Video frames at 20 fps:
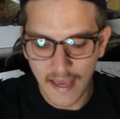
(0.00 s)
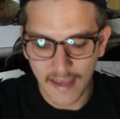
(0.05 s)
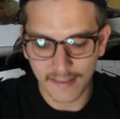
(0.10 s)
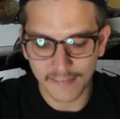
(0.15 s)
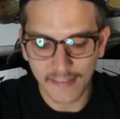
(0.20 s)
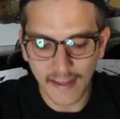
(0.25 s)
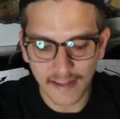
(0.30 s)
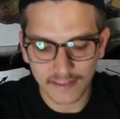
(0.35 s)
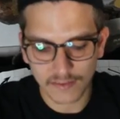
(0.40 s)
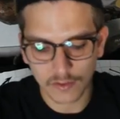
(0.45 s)

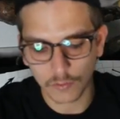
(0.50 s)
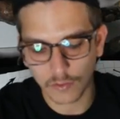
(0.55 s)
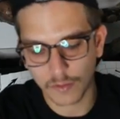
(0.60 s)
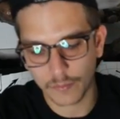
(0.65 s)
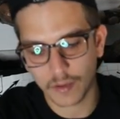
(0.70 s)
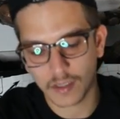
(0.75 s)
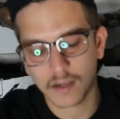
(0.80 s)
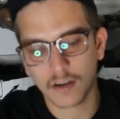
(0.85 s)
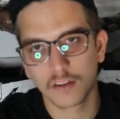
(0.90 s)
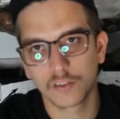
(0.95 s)
And that's only
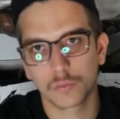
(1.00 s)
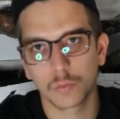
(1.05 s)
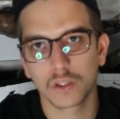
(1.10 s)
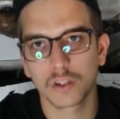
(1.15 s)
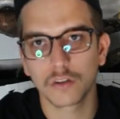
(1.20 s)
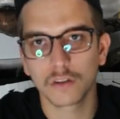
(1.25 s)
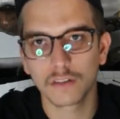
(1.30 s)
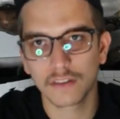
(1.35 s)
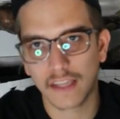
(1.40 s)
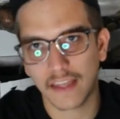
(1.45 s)
because when
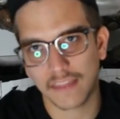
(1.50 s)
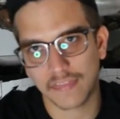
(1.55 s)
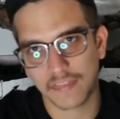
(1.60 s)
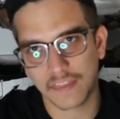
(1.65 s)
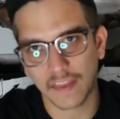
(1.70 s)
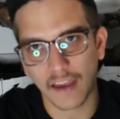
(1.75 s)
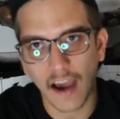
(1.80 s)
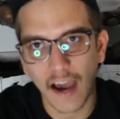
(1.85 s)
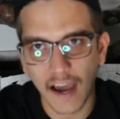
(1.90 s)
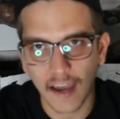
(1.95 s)
you're in that
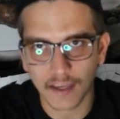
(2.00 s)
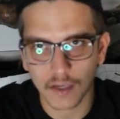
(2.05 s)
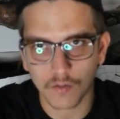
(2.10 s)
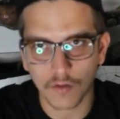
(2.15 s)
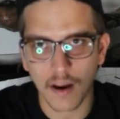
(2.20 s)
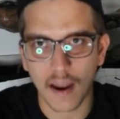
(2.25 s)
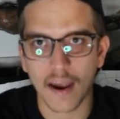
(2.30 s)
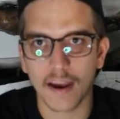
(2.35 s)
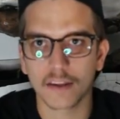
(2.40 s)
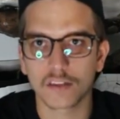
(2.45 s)
high
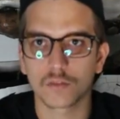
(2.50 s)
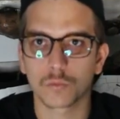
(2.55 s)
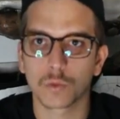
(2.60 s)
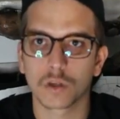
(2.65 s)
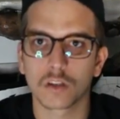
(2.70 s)
grass,